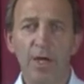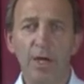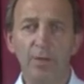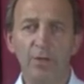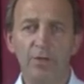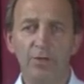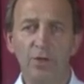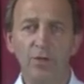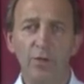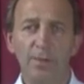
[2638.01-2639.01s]
I'm going to
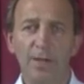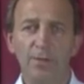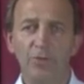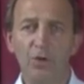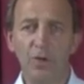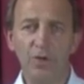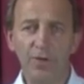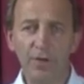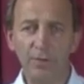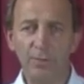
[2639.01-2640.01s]
show you about the
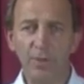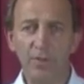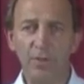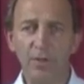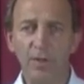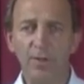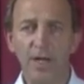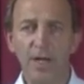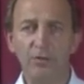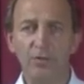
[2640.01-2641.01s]
trochanteric bursa and the
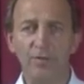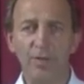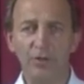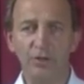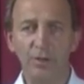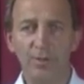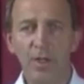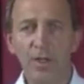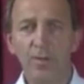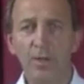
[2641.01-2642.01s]
lateral fascia,
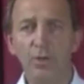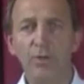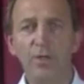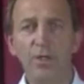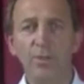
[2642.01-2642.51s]
the gluteal